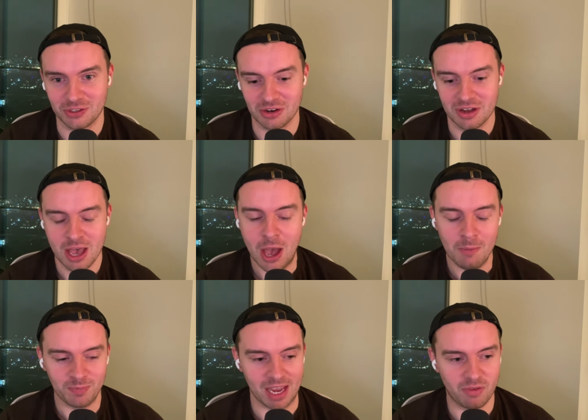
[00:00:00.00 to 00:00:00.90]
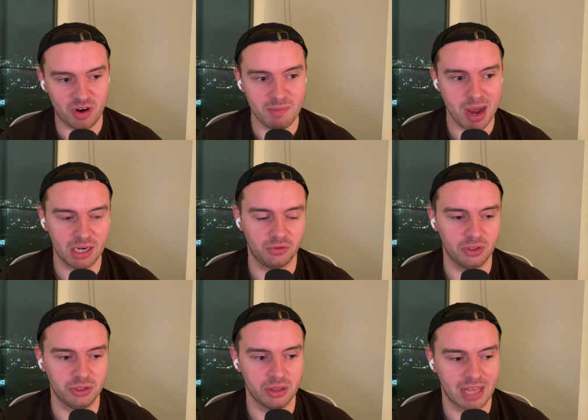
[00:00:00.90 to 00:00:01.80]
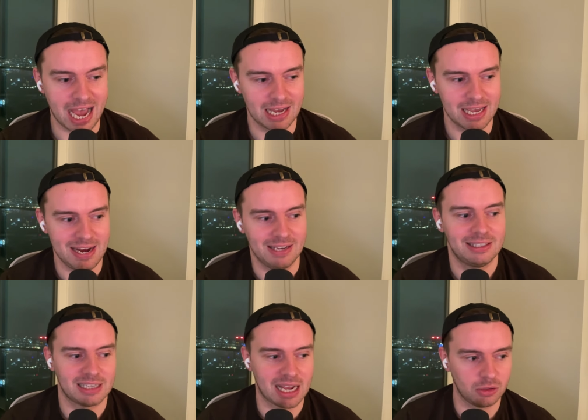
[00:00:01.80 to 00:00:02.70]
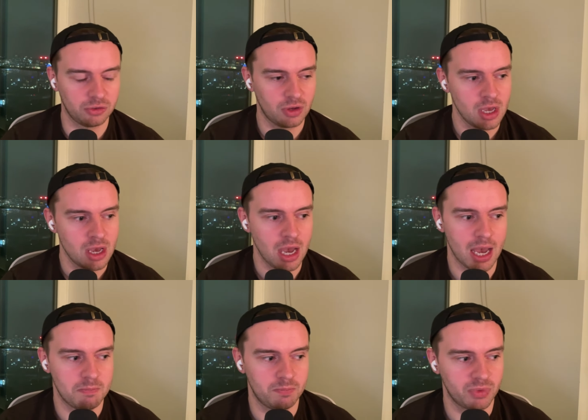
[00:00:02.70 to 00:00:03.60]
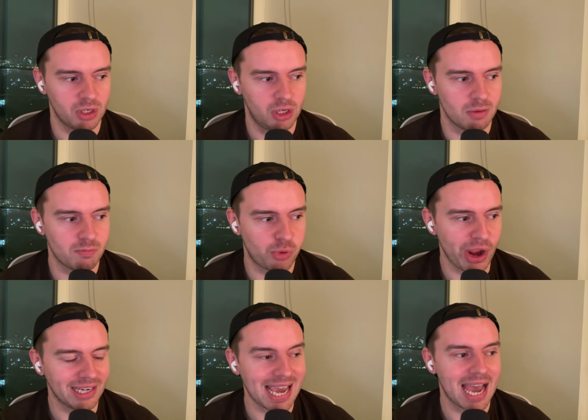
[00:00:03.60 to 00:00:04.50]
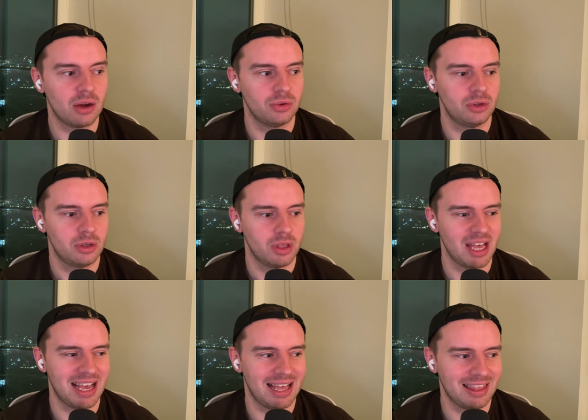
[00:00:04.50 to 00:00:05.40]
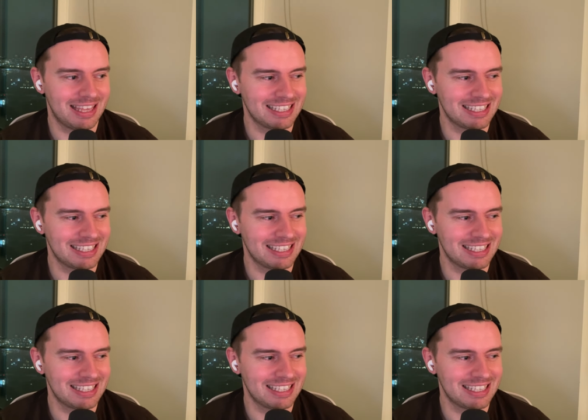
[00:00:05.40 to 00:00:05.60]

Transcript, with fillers: So I'm very mindful that that in itself um, can bring down the